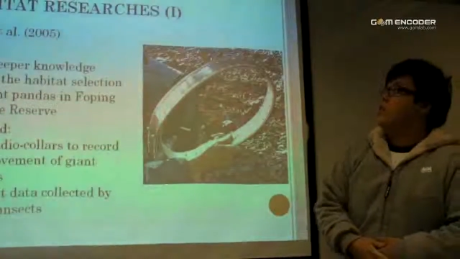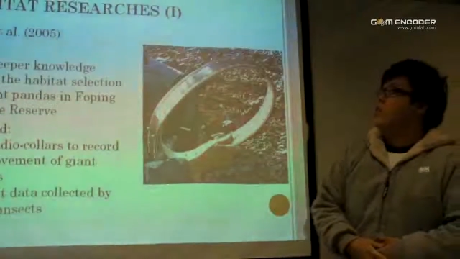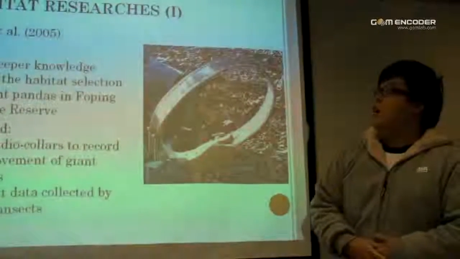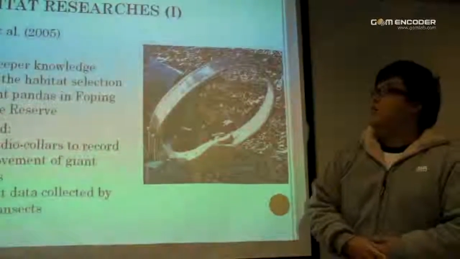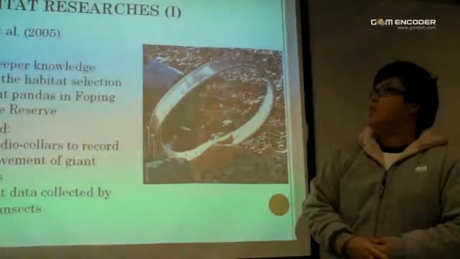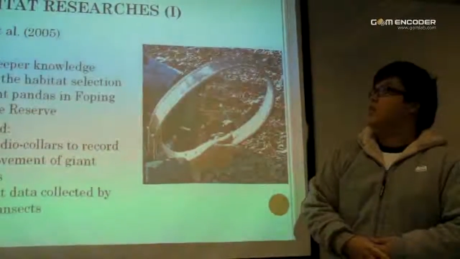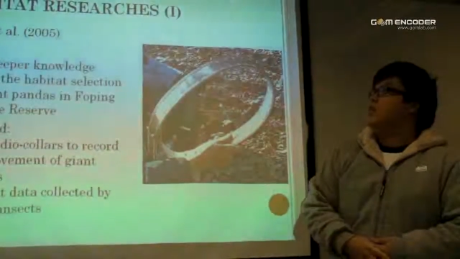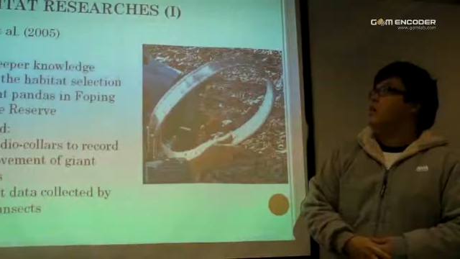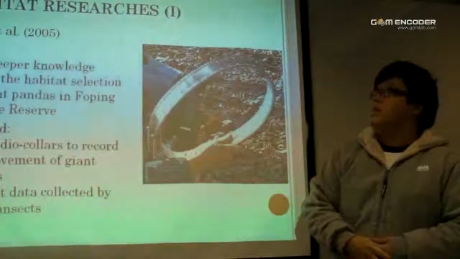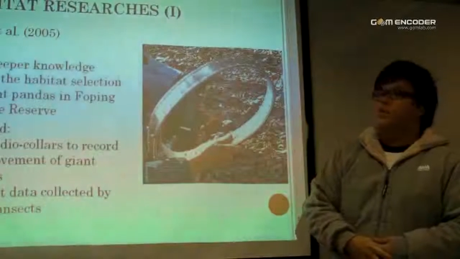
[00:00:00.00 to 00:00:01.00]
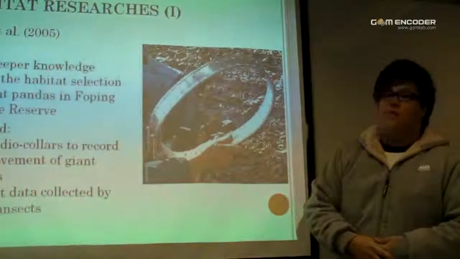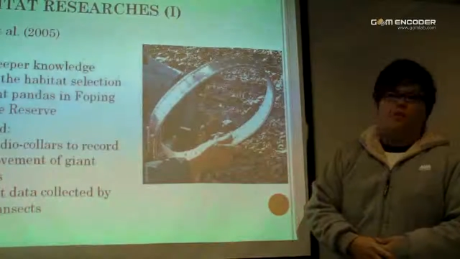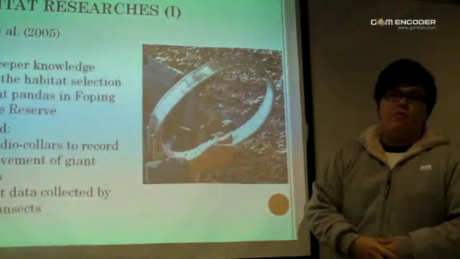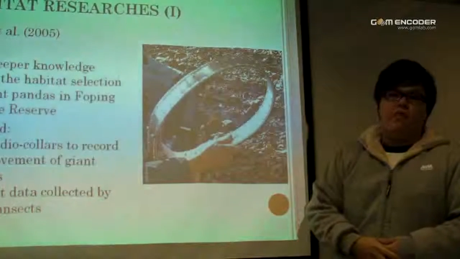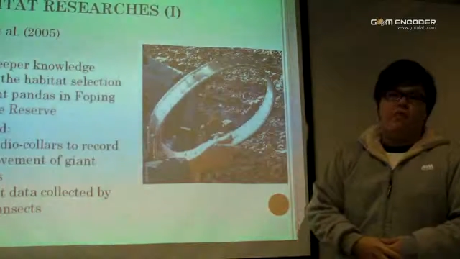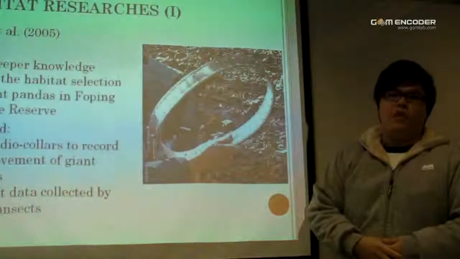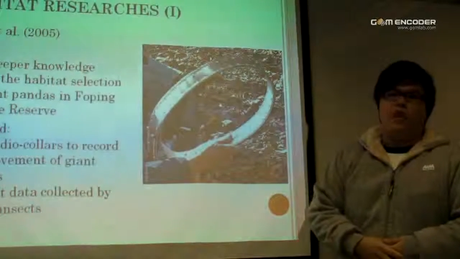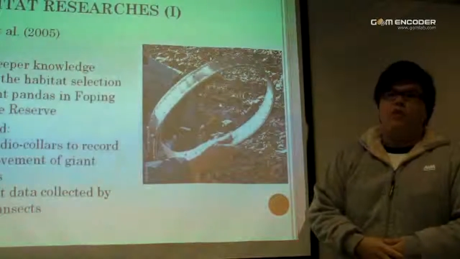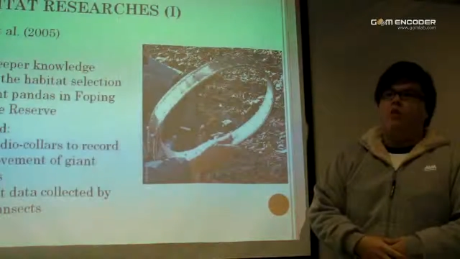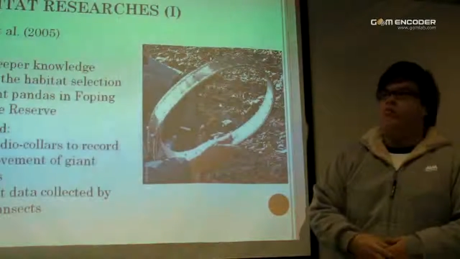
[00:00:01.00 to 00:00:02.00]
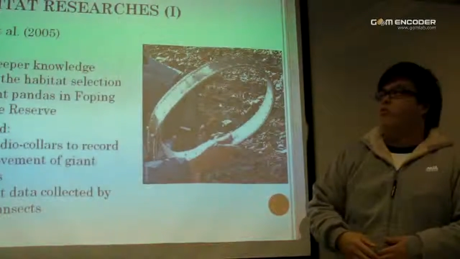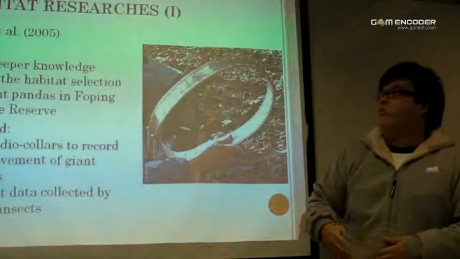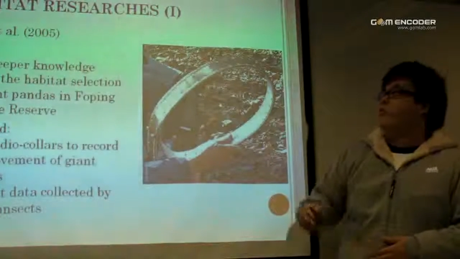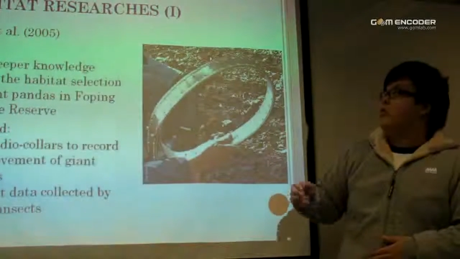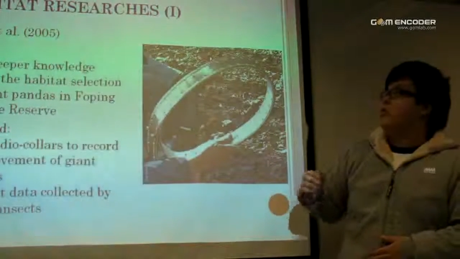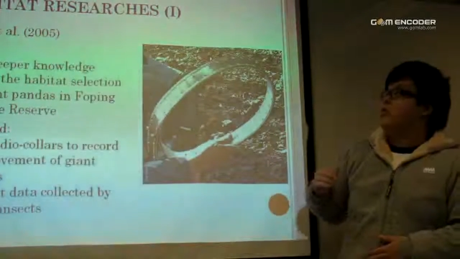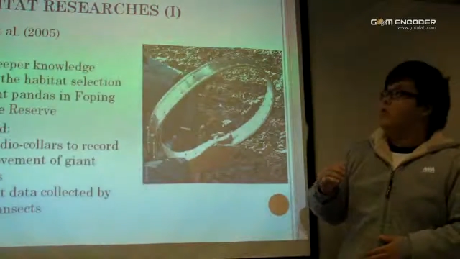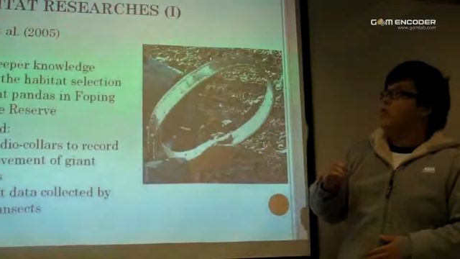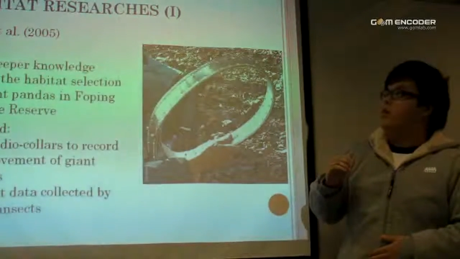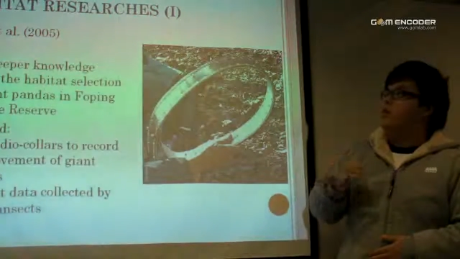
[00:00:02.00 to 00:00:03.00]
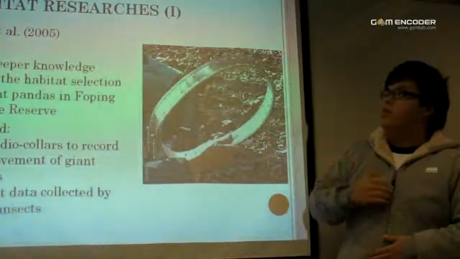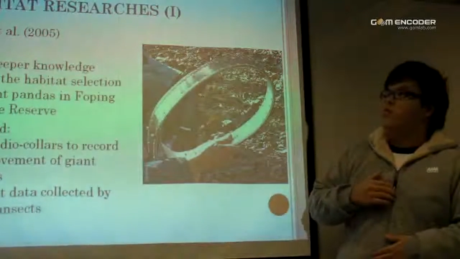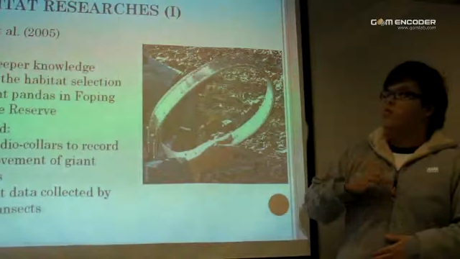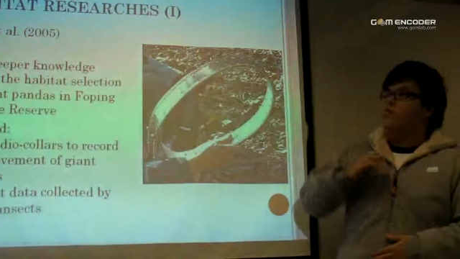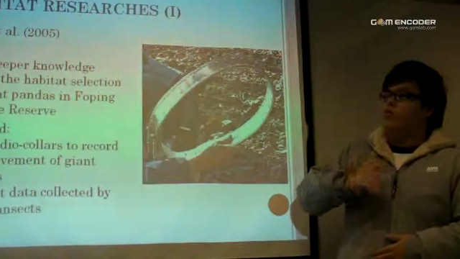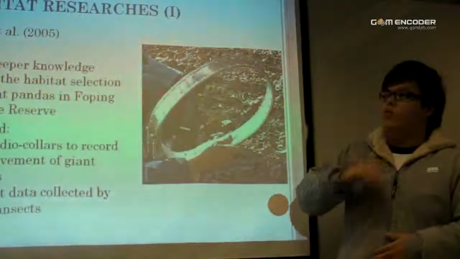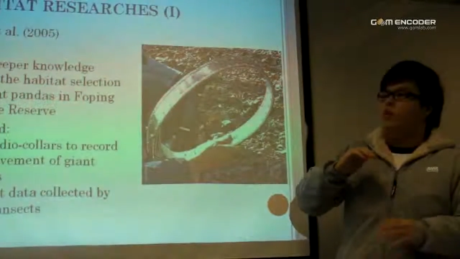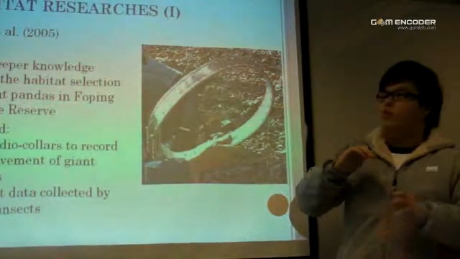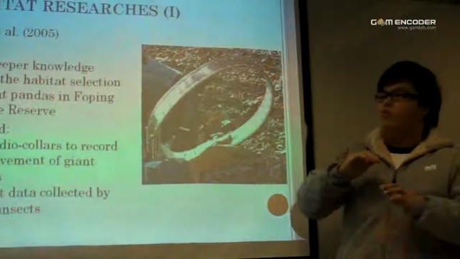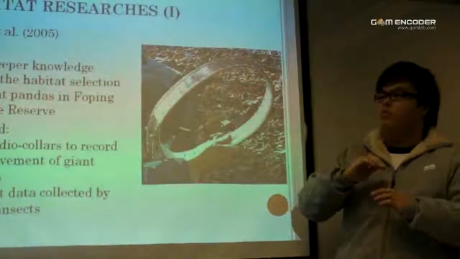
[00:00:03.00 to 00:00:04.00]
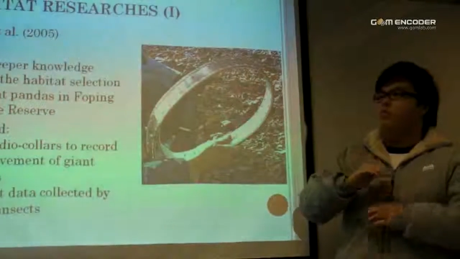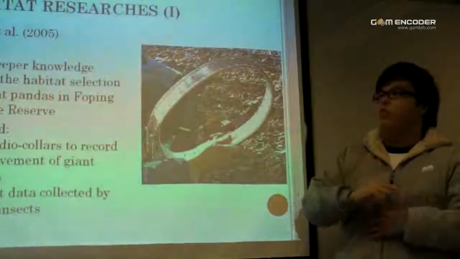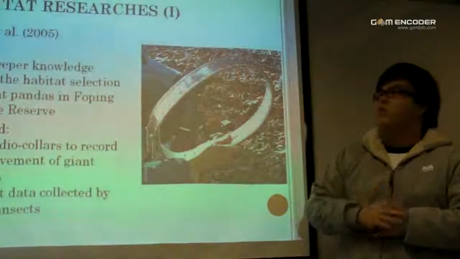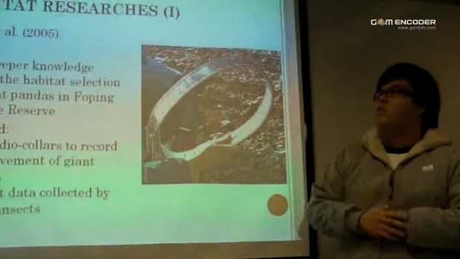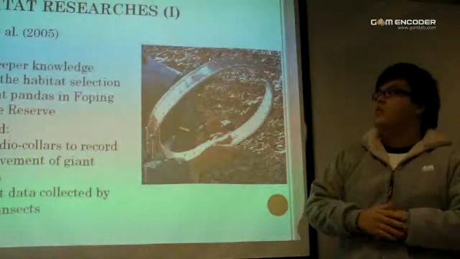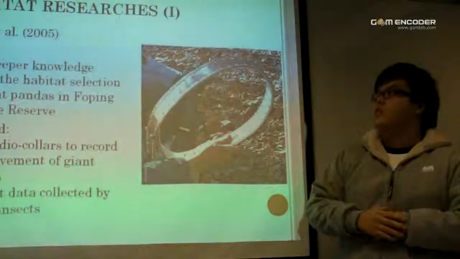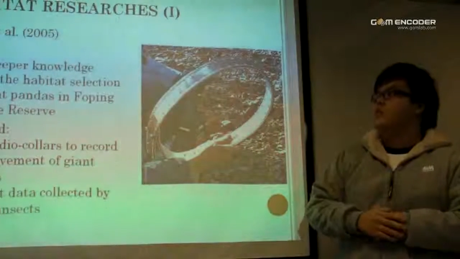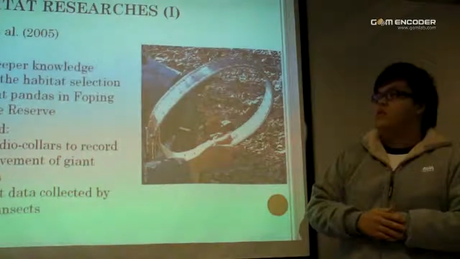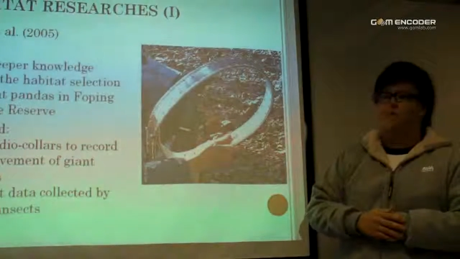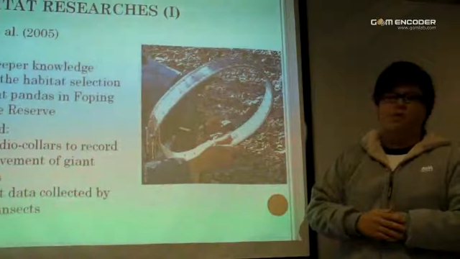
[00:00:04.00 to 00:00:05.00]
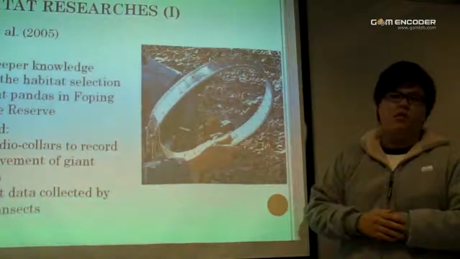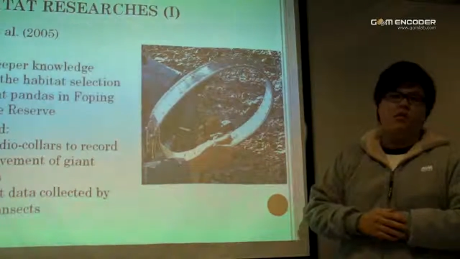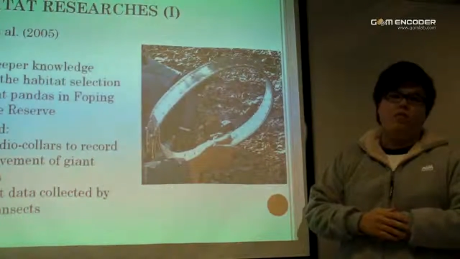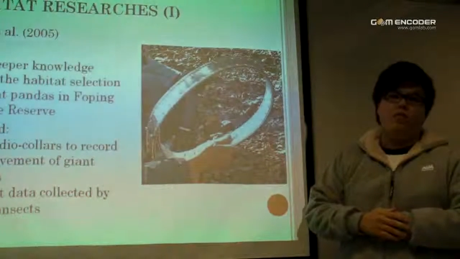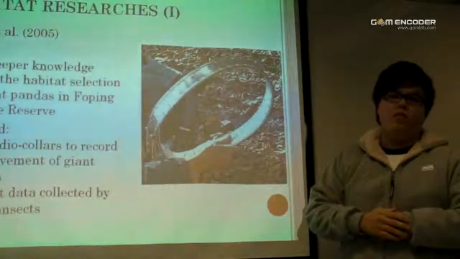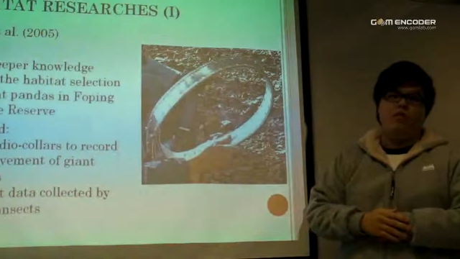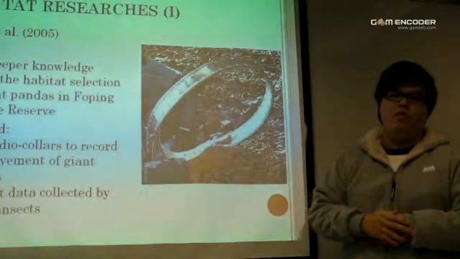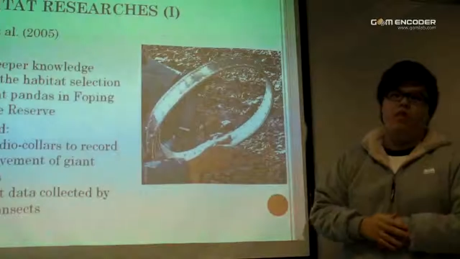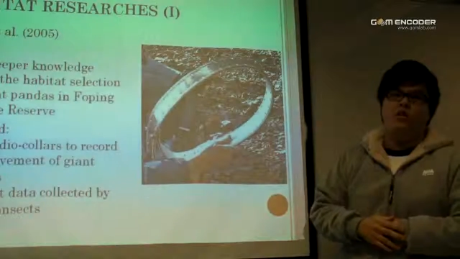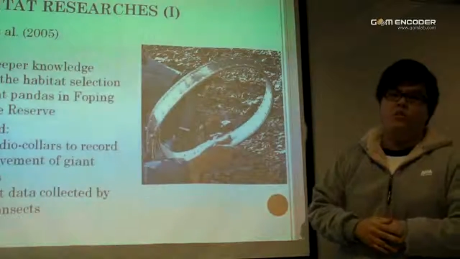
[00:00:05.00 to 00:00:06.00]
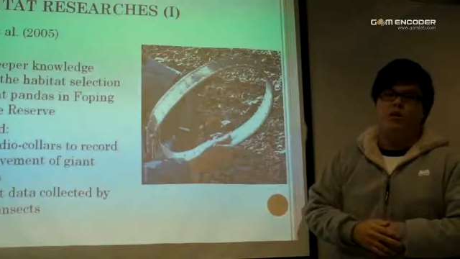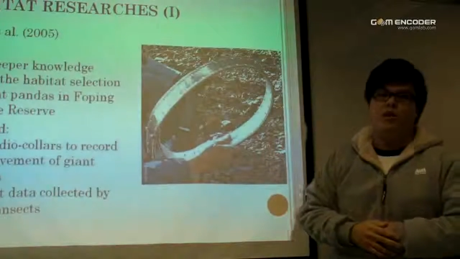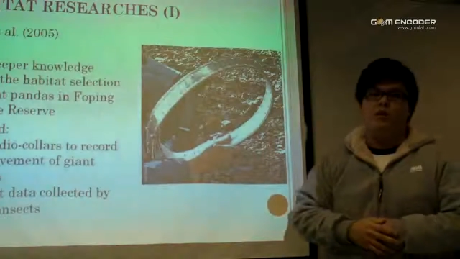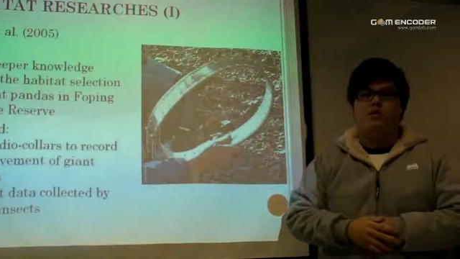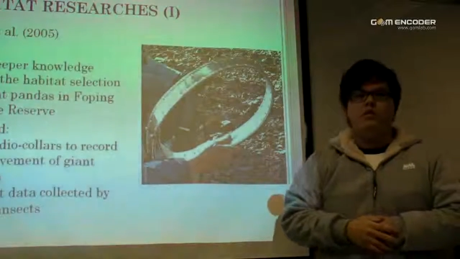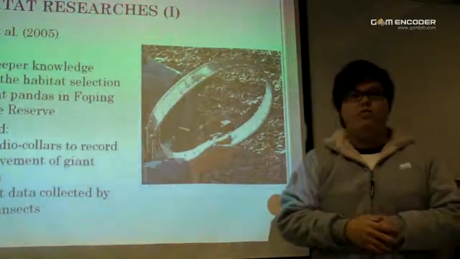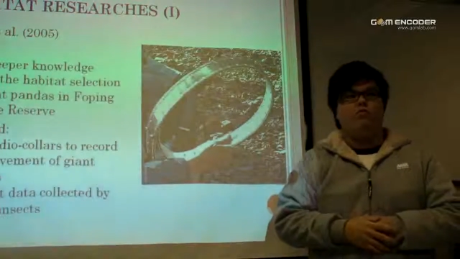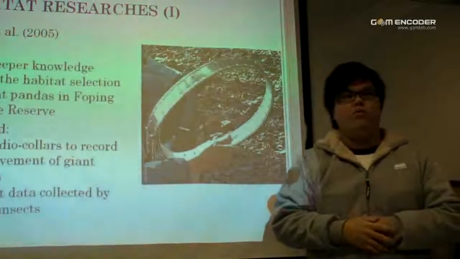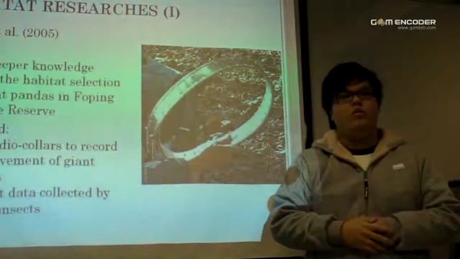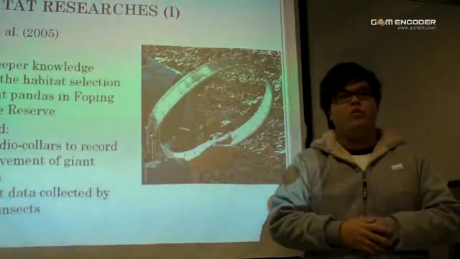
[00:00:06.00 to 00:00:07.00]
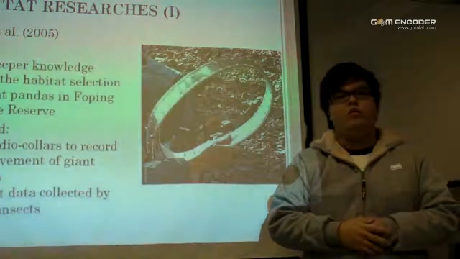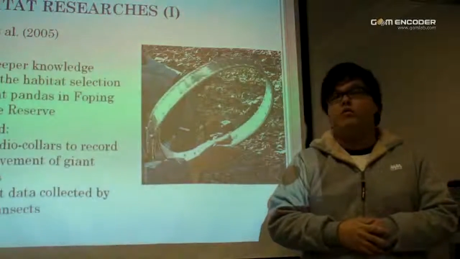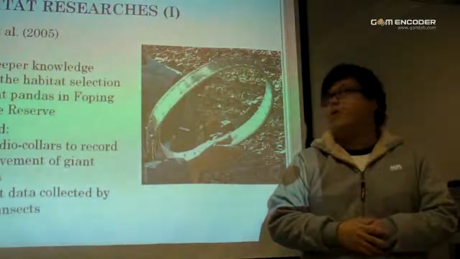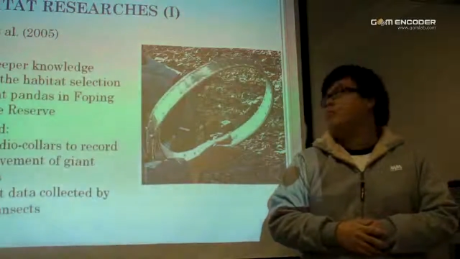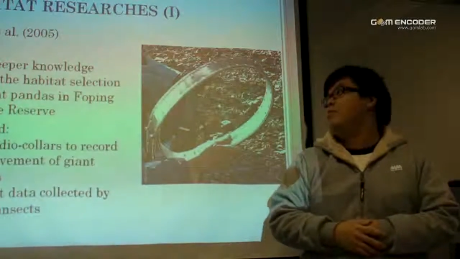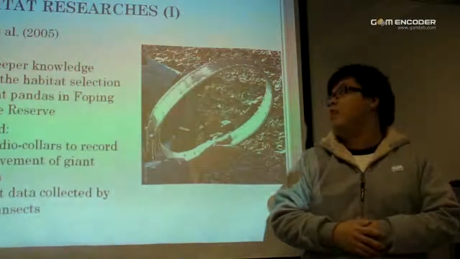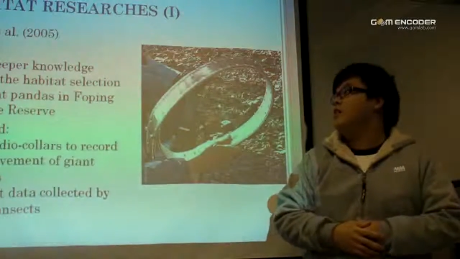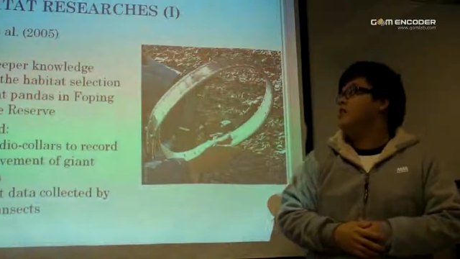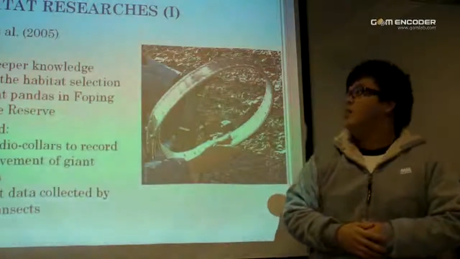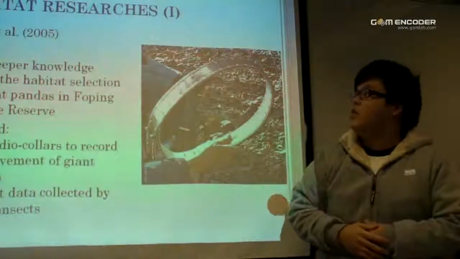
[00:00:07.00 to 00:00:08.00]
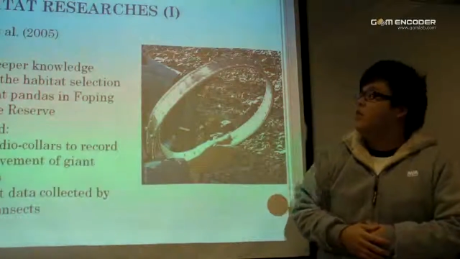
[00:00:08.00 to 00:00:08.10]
And now I will review some studies on the giant pandas habitats.